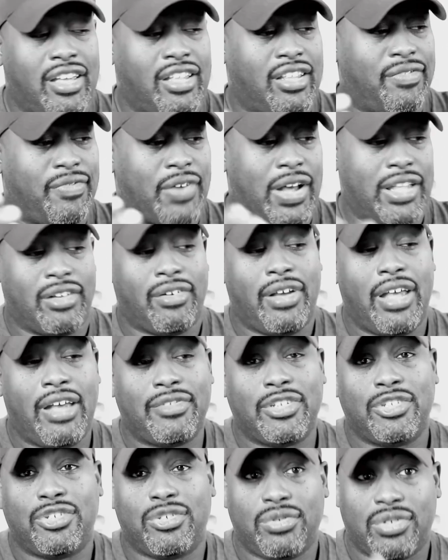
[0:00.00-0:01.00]
And if I don't
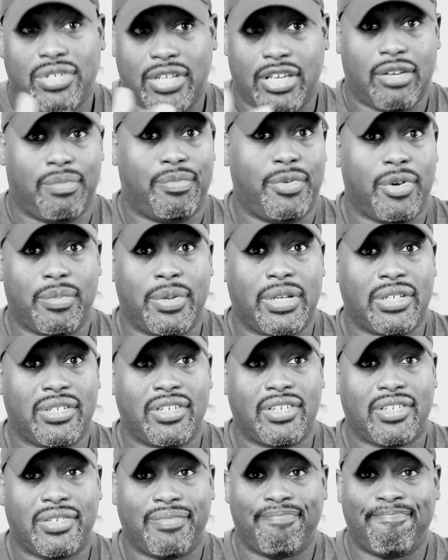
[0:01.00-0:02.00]
have the juice to help your
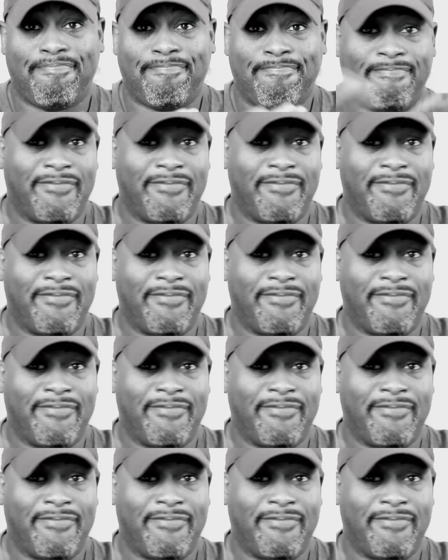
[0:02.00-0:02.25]
business,